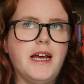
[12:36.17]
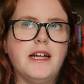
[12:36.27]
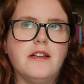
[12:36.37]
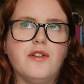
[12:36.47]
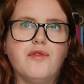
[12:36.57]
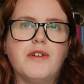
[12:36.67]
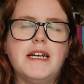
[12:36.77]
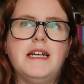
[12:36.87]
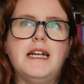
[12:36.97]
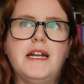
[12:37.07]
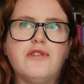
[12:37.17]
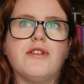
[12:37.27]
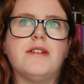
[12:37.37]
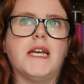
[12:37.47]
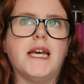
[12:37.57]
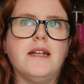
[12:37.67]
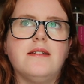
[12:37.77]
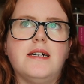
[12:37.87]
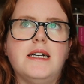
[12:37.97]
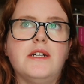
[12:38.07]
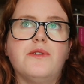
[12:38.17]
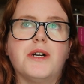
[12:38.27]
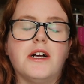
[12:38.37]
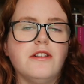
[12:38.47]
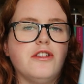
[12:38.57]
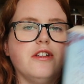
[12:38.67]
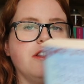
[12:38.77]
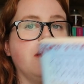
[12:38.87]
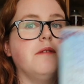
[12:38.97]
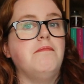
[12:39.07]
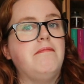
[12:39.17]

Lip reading: it's a really interesting insight into a culture that